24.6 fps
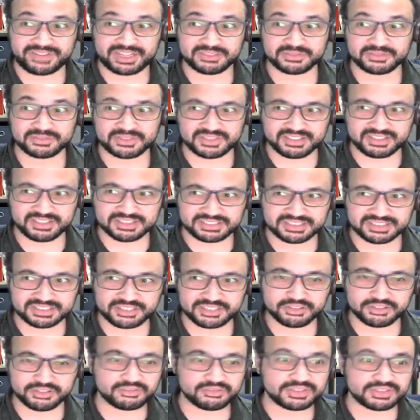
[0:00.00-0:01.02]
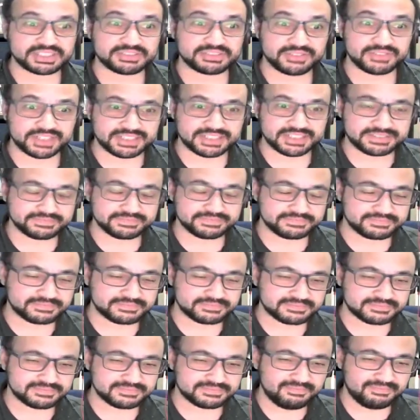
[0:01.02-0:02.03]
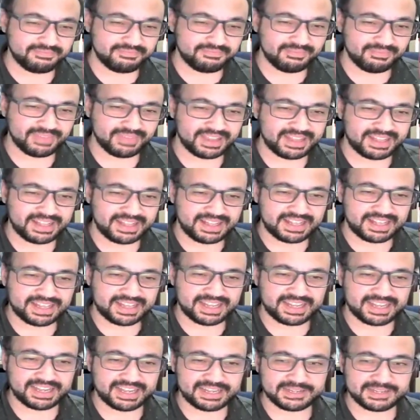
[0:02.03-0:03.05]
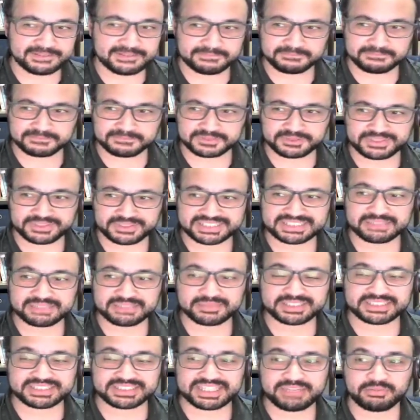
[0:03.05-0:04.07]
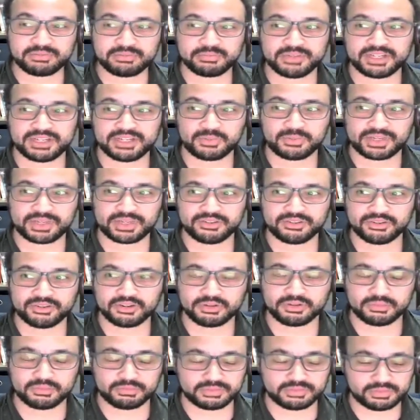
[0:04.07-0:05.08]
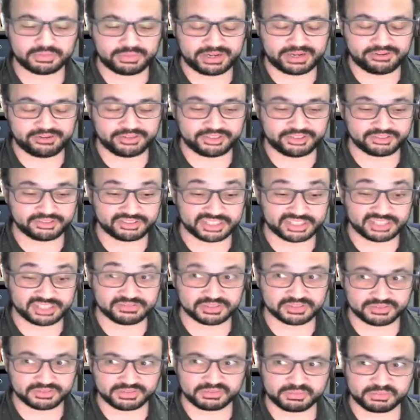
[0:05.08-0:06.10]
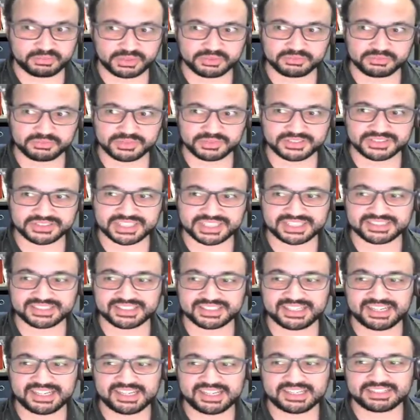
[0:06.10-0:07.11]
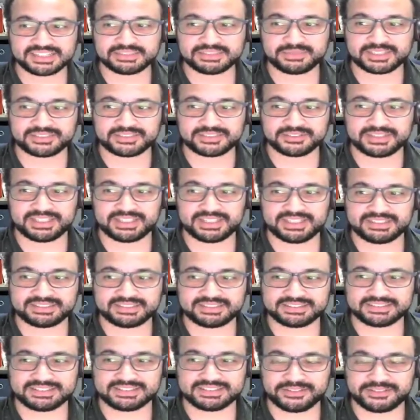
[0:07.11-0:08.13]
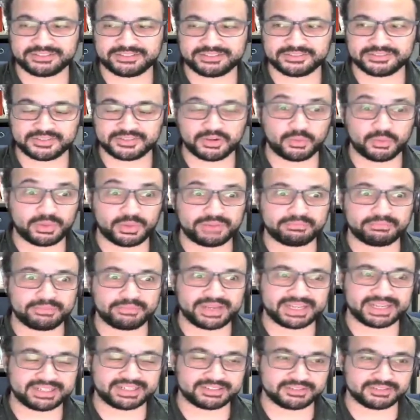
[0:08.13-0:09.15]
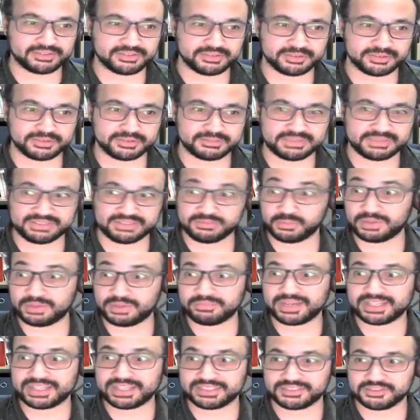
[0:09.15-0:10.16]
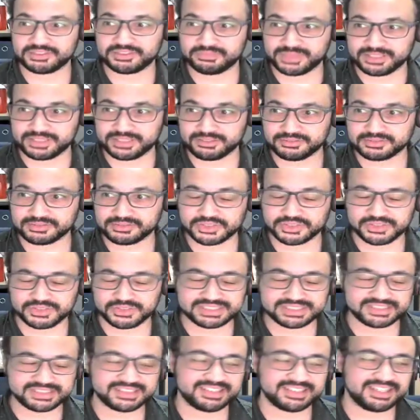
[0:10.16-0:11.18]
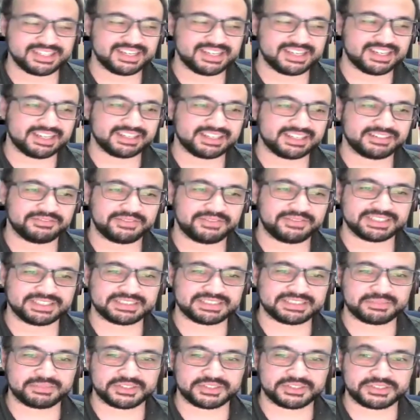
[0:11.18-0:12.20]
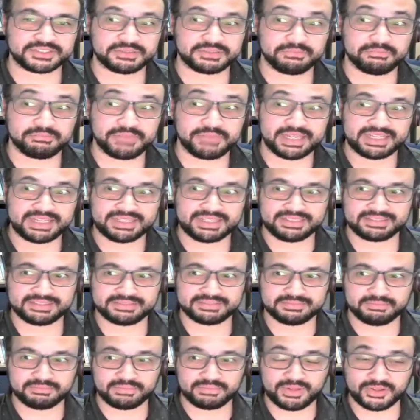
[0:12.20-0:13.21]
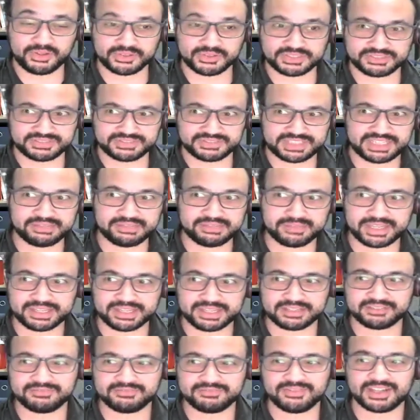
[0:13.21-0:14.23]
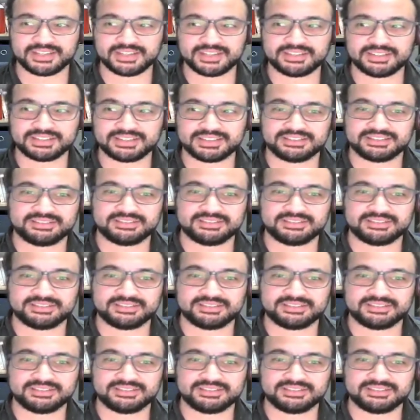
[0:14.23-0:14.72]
nicely or gracefully. So it is something to keep in mind when you're preparing your JavaScript build process, to make sure that, if you've got Webpack, or if Webpack is your bundler of choice, configure to produce many blocks of 10 meg rather than,